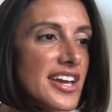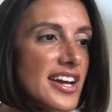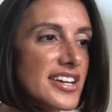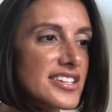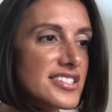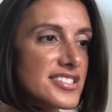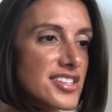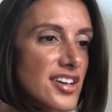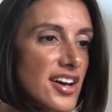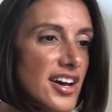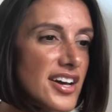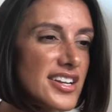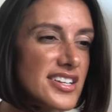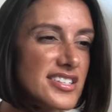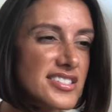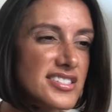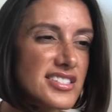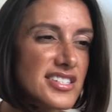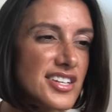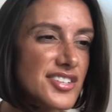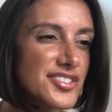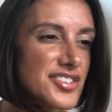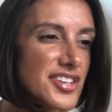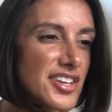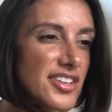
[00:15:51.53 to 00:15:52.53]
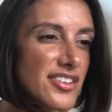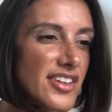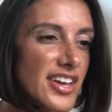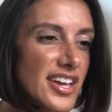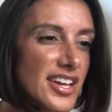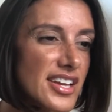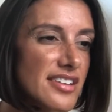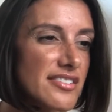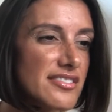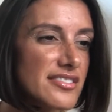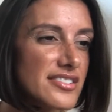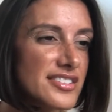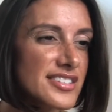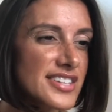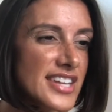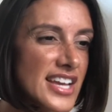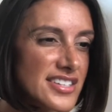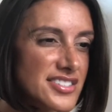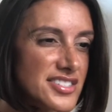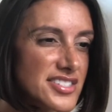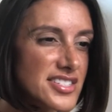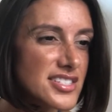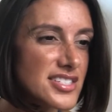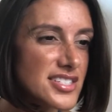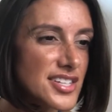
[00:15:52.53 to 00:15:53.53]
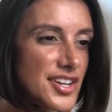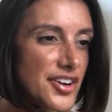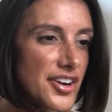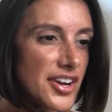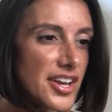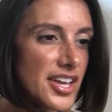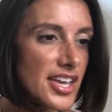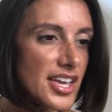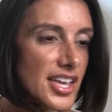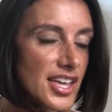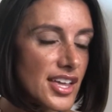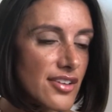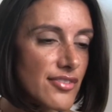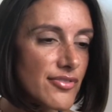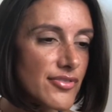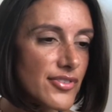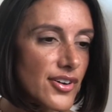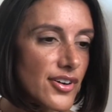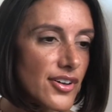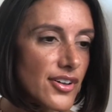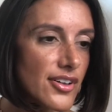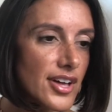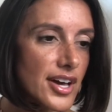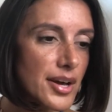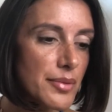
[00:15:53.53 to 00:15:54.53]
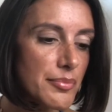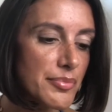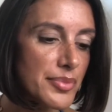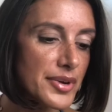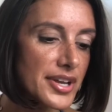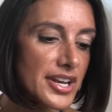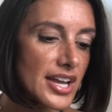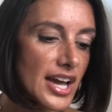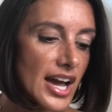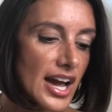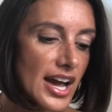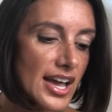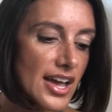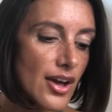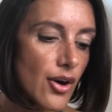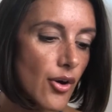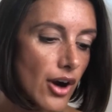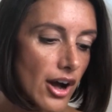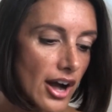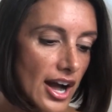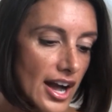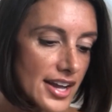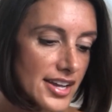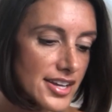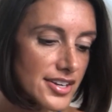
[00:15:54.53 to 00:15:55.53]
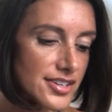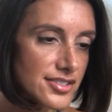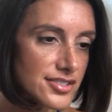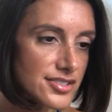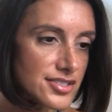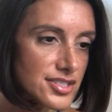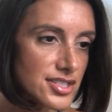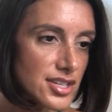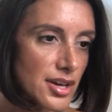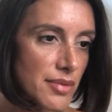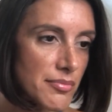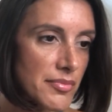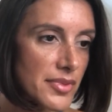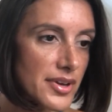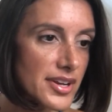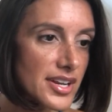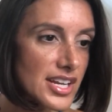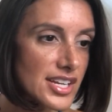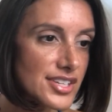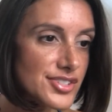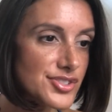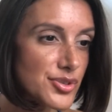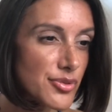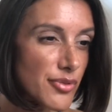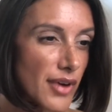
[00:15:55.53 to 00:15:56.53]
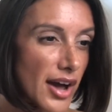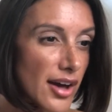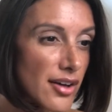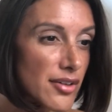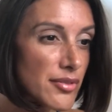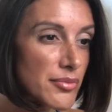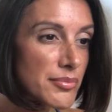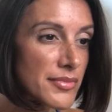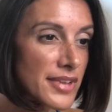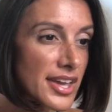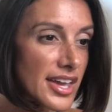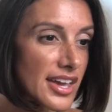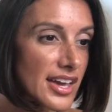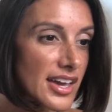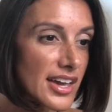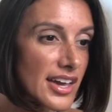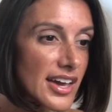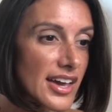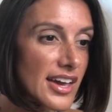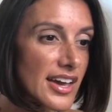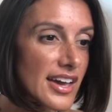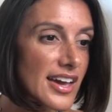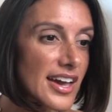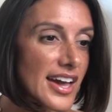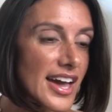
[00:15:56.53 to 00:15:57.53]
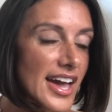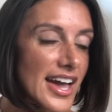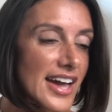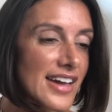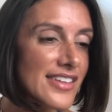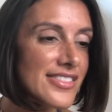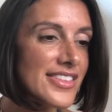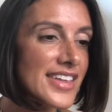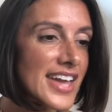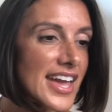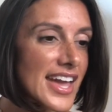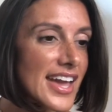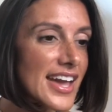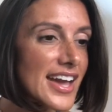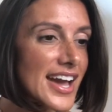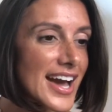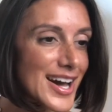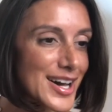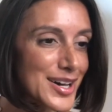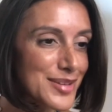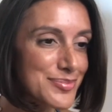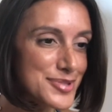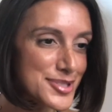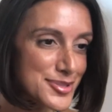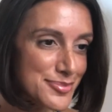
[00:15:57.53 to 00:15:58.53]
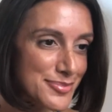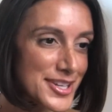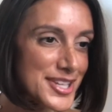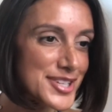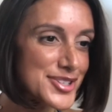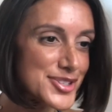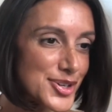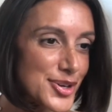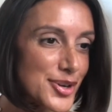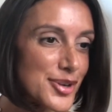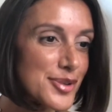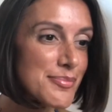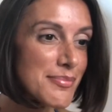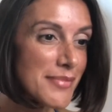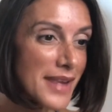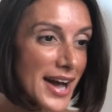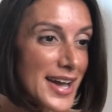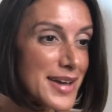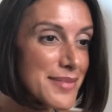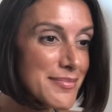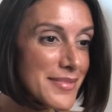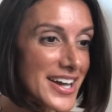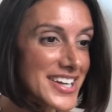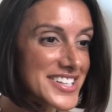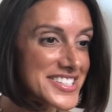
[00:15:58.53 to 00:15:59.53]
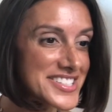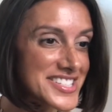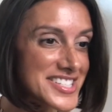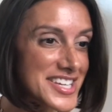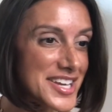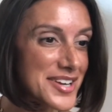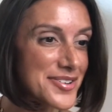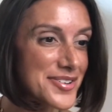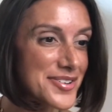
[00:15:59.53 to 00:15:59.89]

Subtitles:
I saw it as such a like necessary evil, but I hired somebody to help me, and they helped me turn my mindset